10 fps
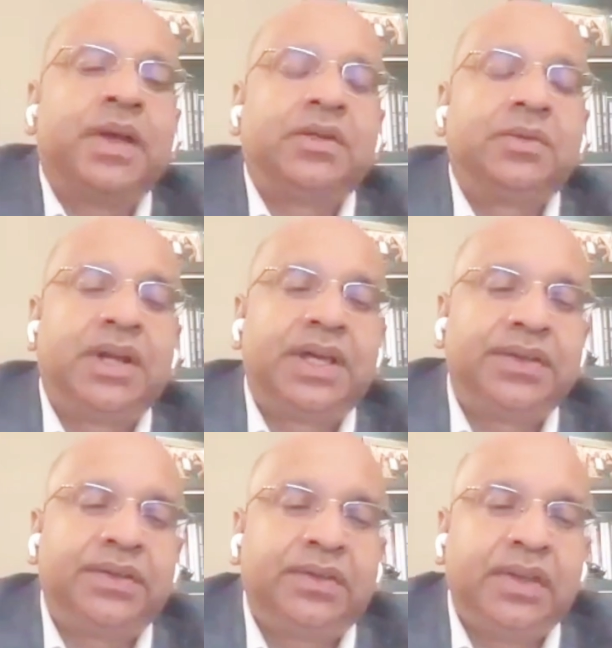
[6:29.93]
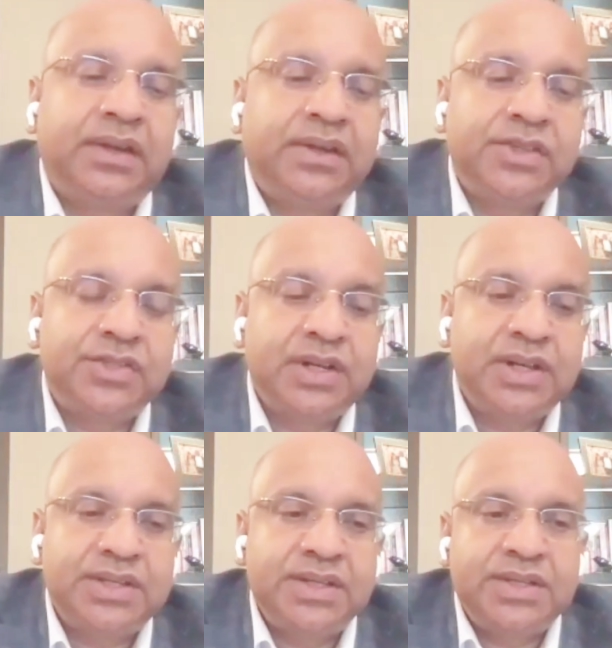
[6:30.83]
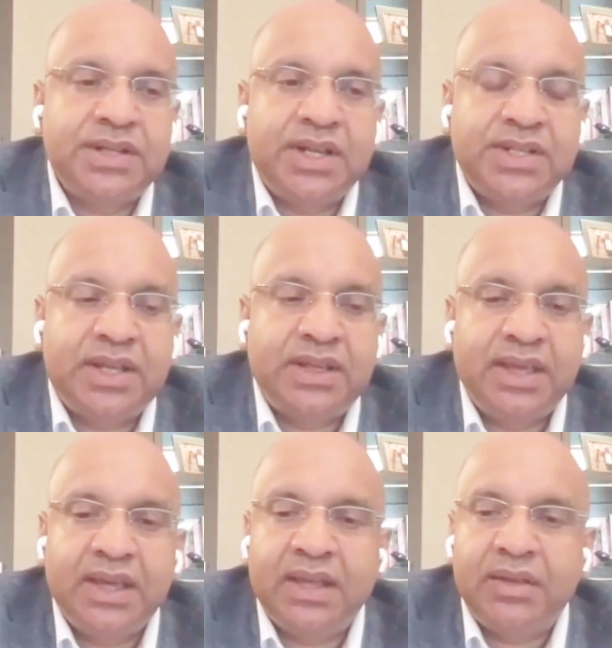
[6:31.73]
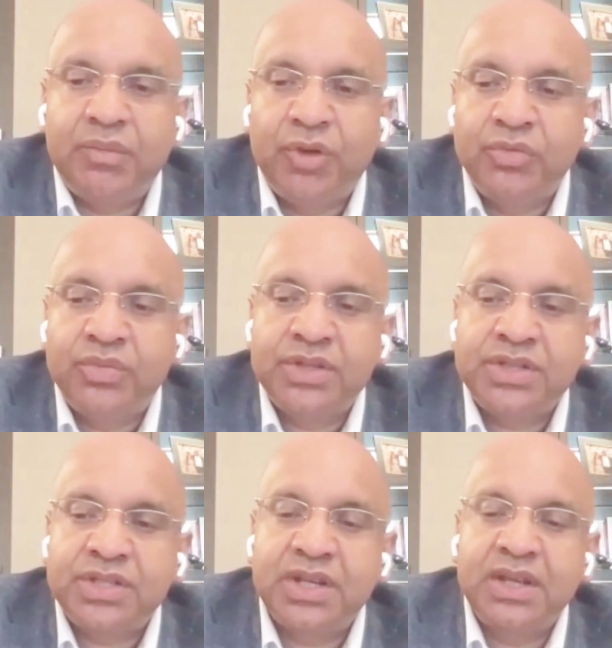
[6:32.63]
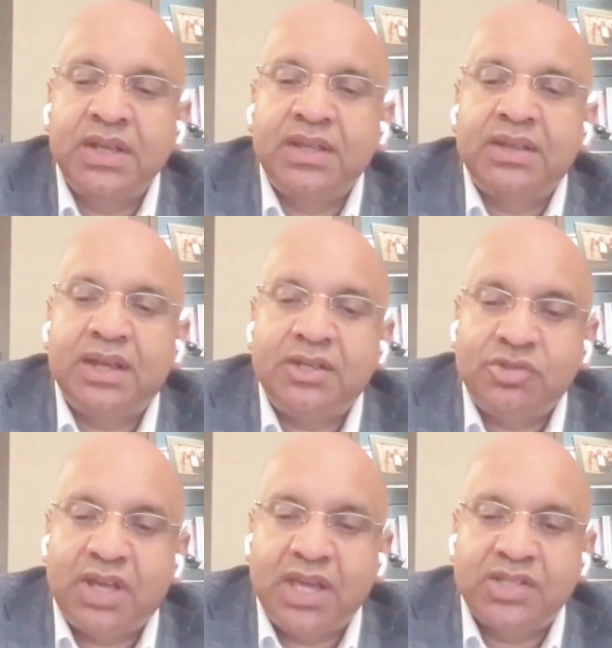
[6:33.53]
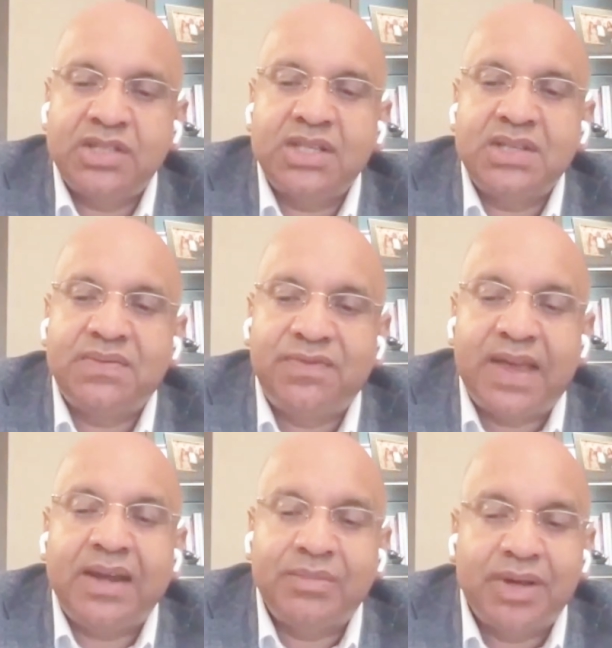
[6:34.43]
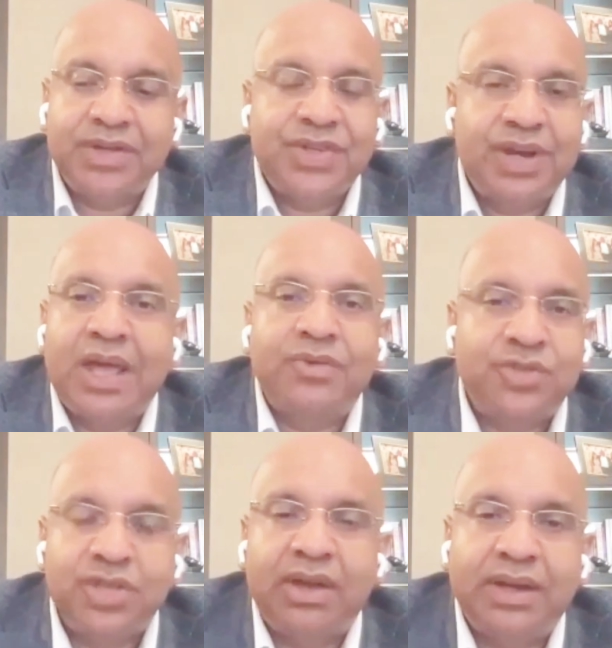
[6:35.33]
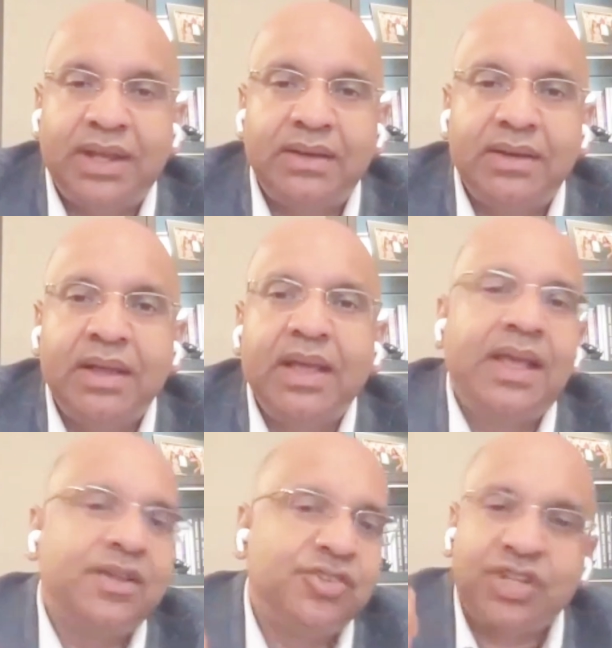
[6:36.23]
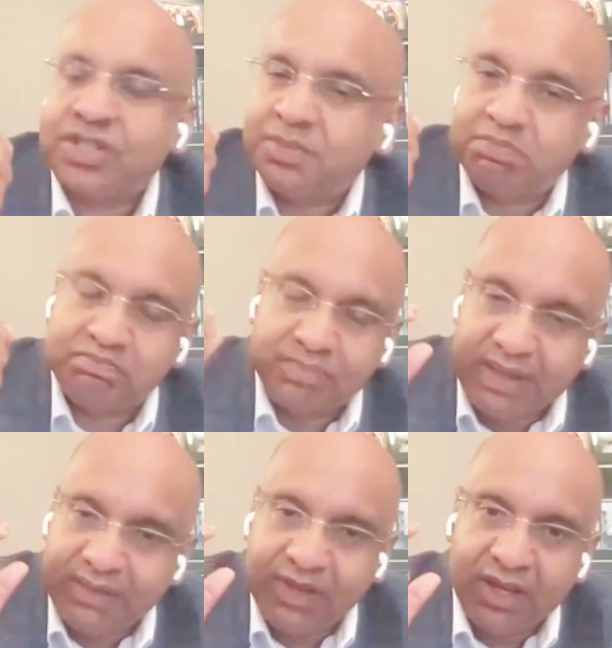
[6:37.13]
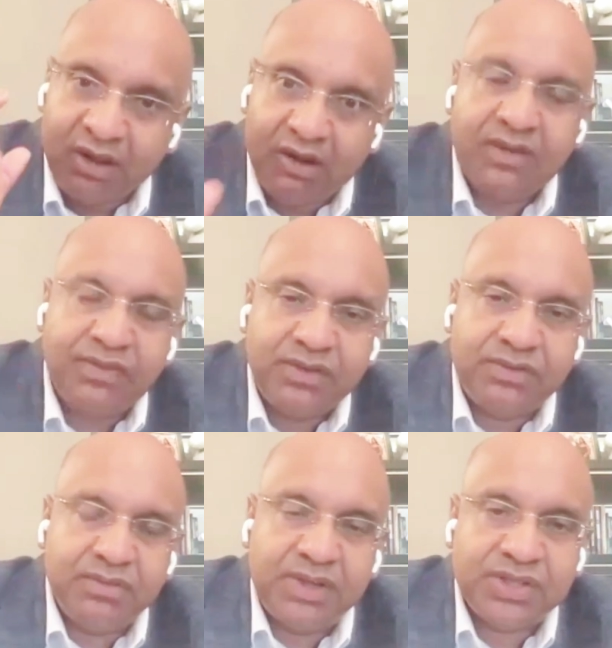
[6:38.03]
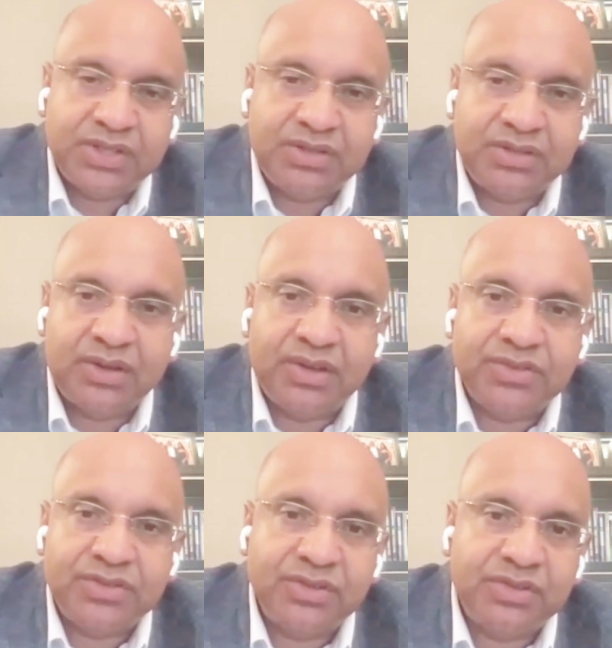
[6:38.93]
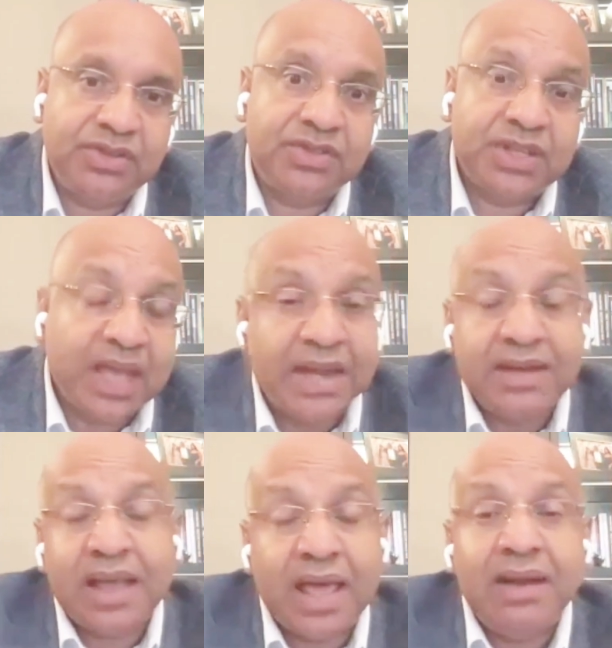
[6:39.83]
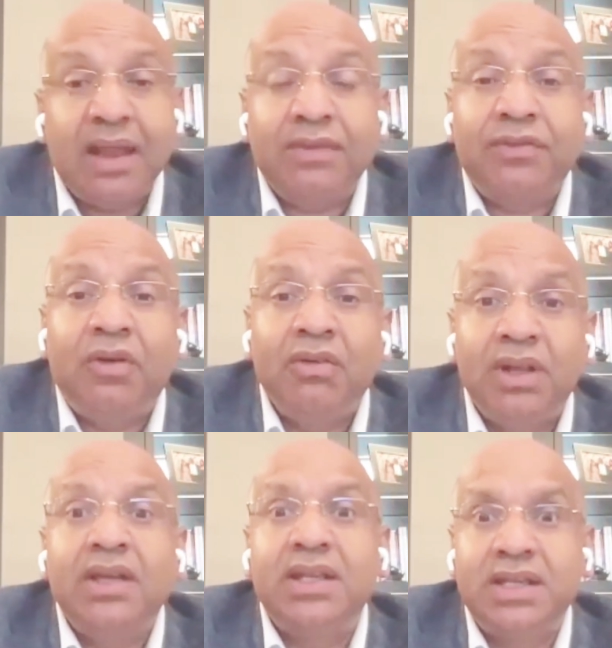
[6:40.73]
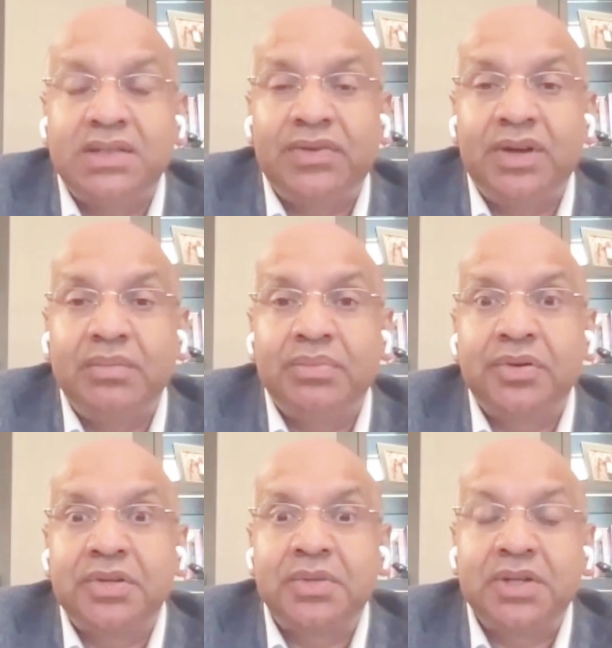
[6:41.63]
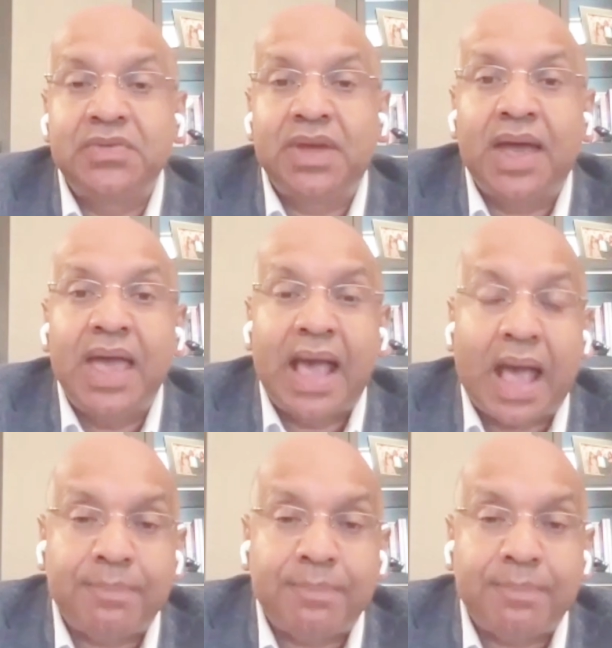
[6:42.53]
back to what I just said initially, isn't it, Dinesh? I think at the moment, the education is very much an outside in, just giving a lot of information to our students. And lifelong learning is very important because we are